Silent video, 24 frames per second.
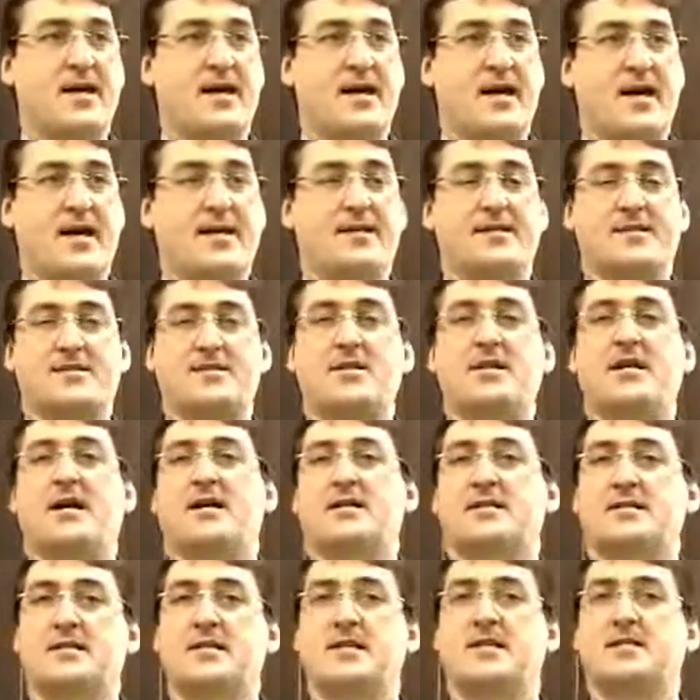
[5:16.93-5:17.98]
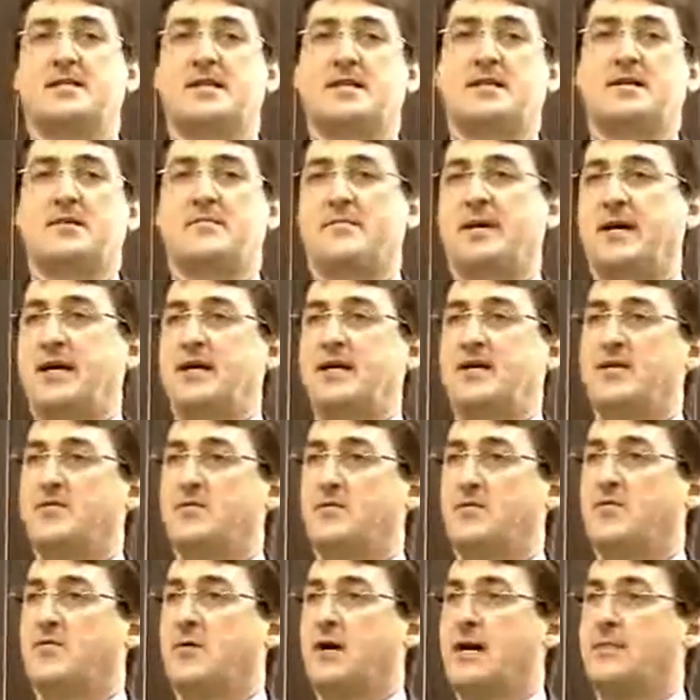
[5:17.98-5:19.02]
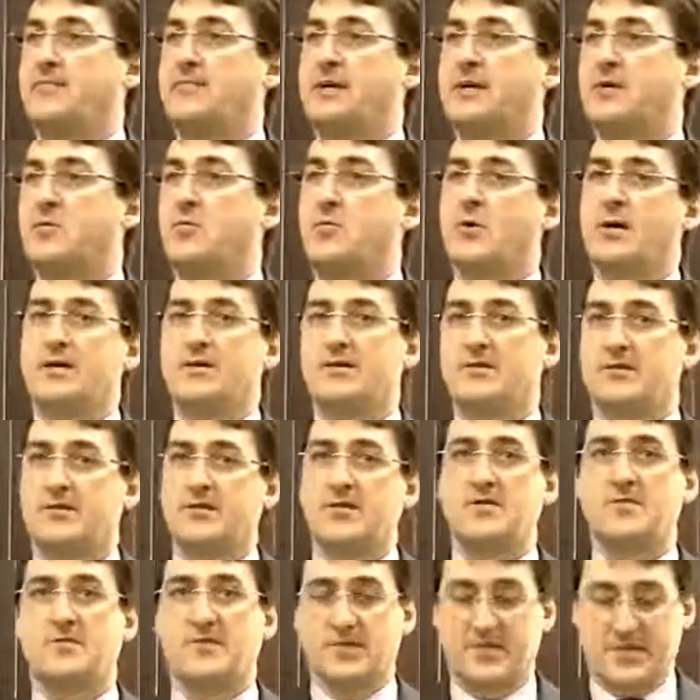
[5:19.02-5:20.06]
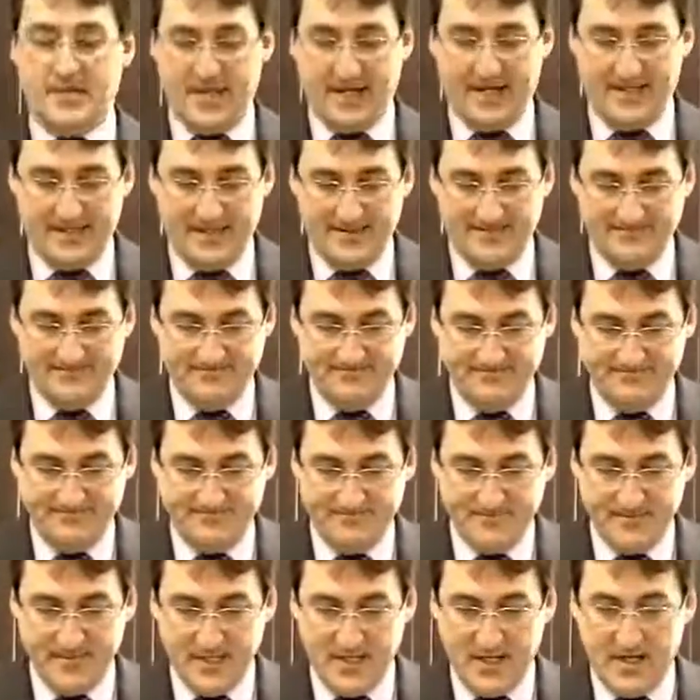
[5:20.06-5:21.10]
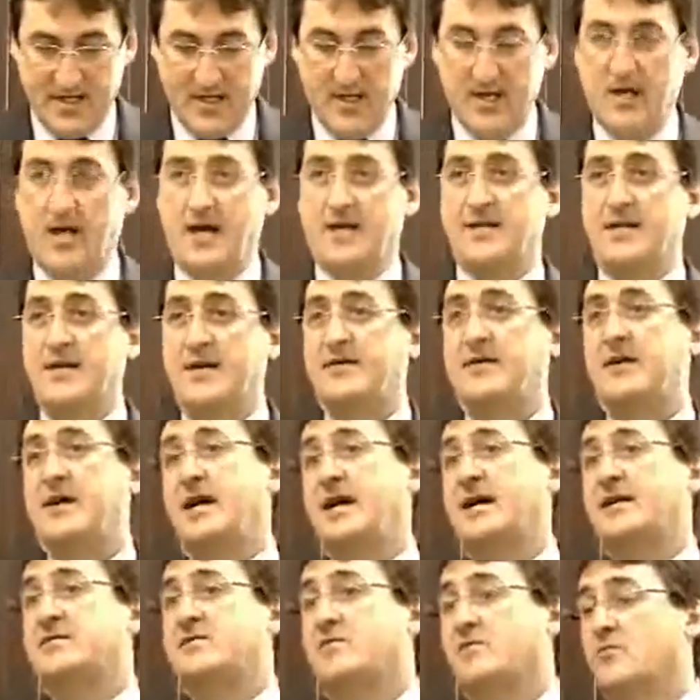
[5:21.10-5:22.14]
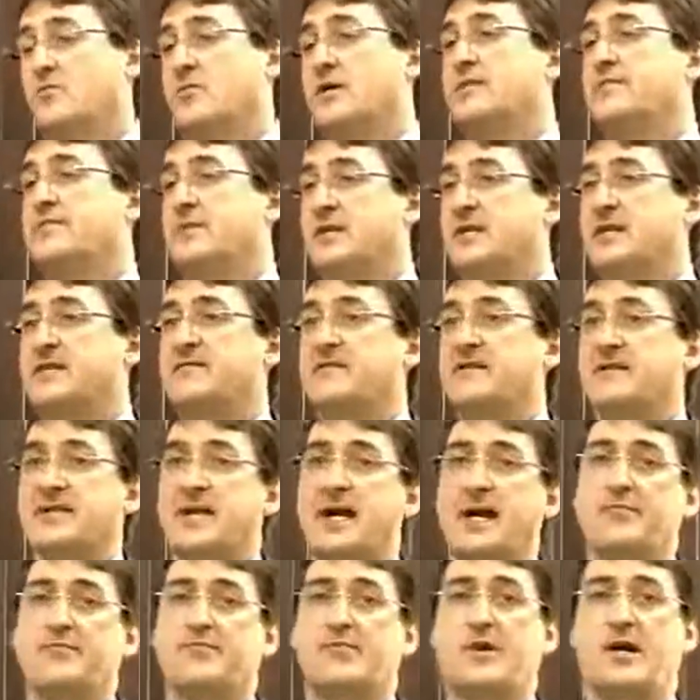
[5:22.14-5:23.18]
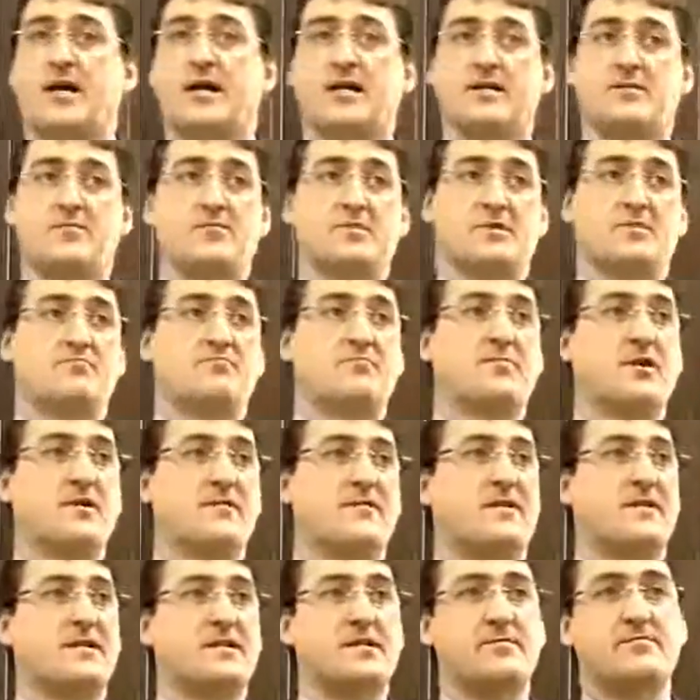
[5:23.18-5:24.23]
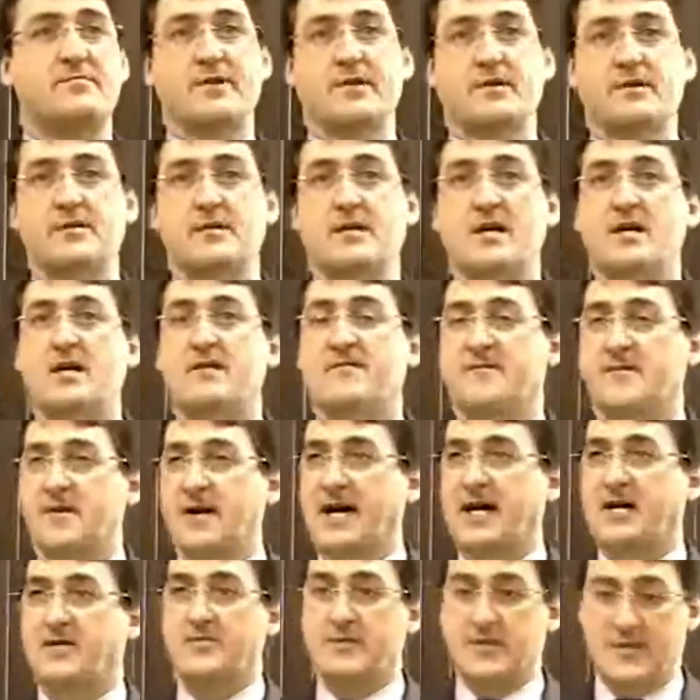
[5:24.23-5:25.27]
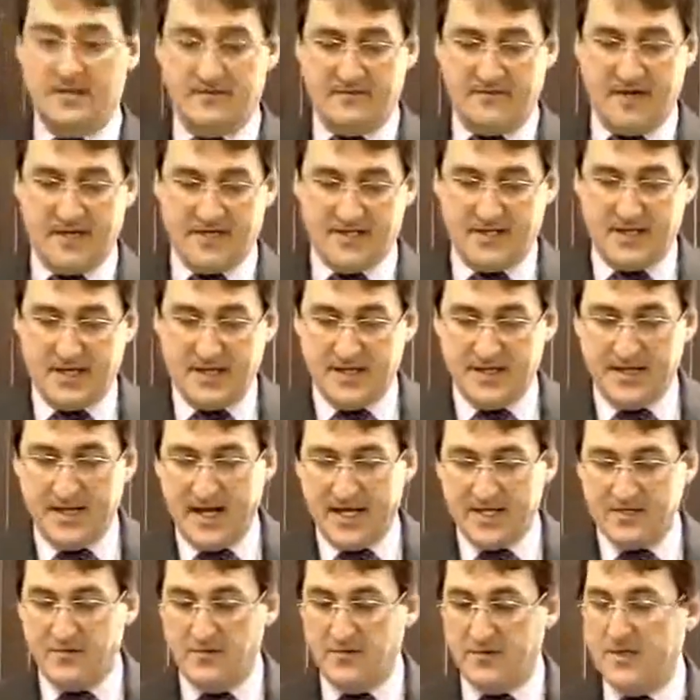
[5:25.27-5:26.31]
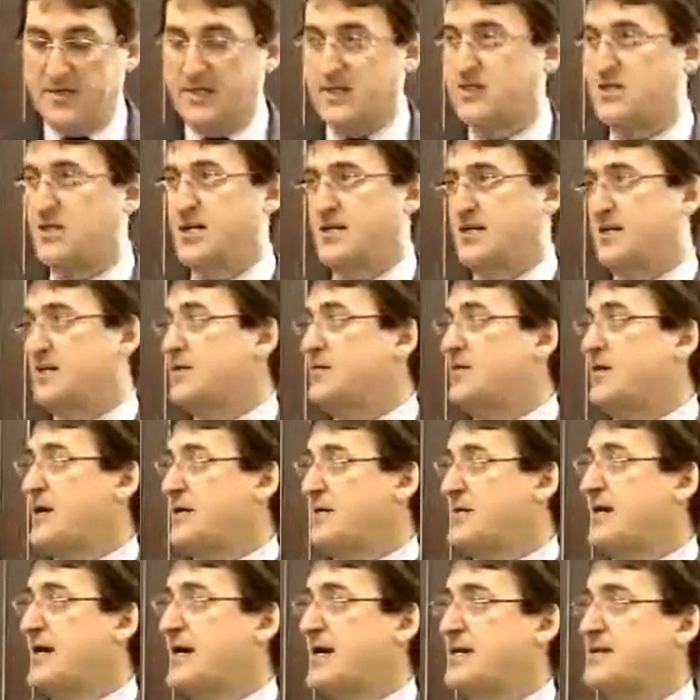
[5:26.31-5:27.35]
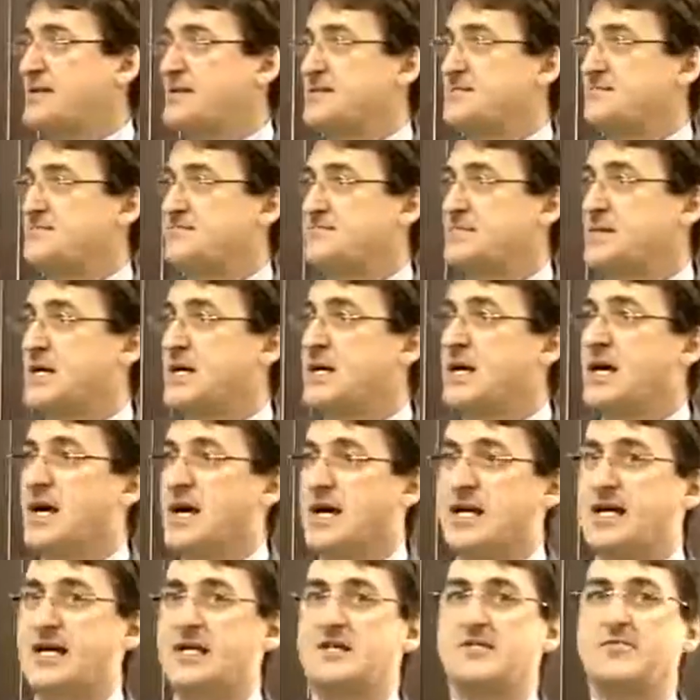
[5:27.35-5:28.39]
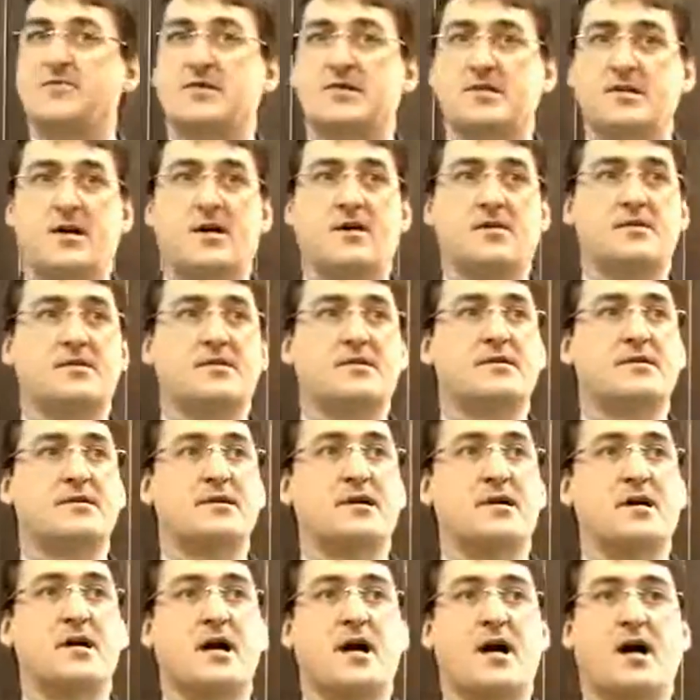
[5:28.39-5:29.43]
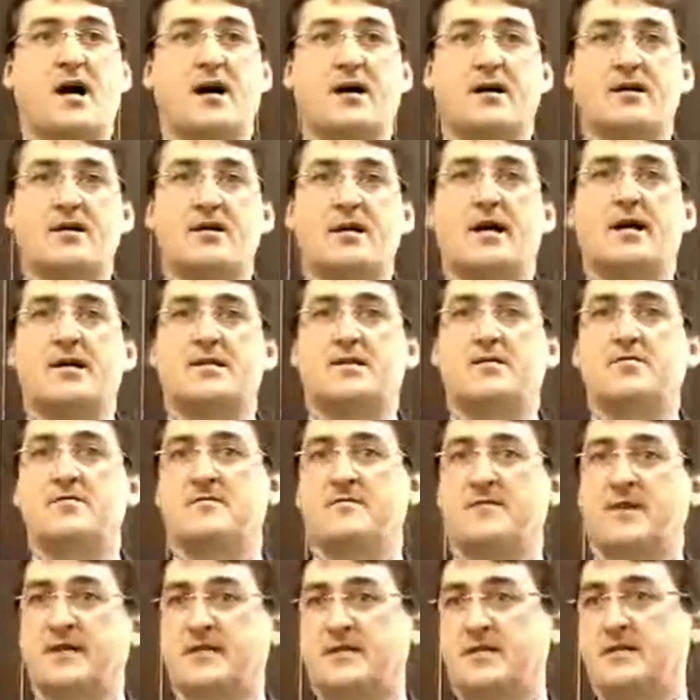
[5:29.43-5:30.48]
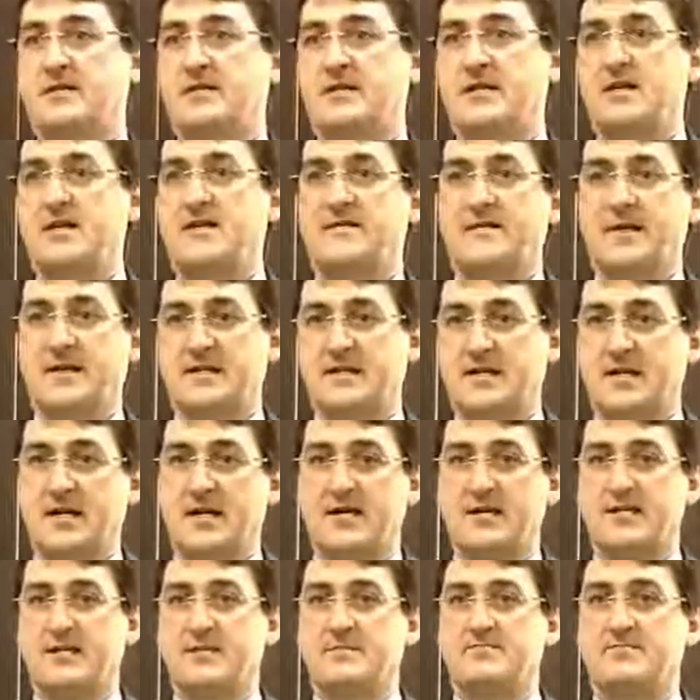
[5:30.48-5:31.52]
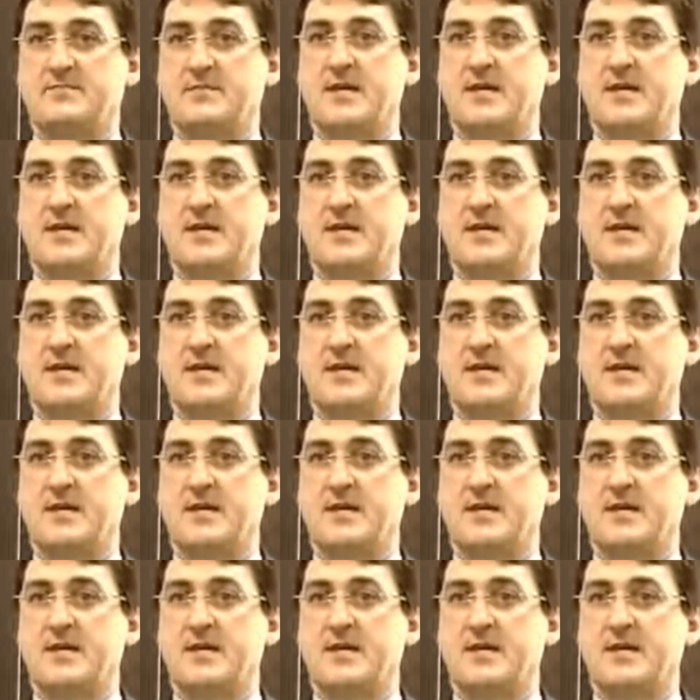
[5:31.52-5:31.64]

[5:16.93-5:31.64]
And the GICs are going to pay you a whopping 1 or 2%. On the other hand, we believe that that product was perfectly built for equity investing, and that's what we suggested to our clients. And as a result, our clients who invested in TFSAs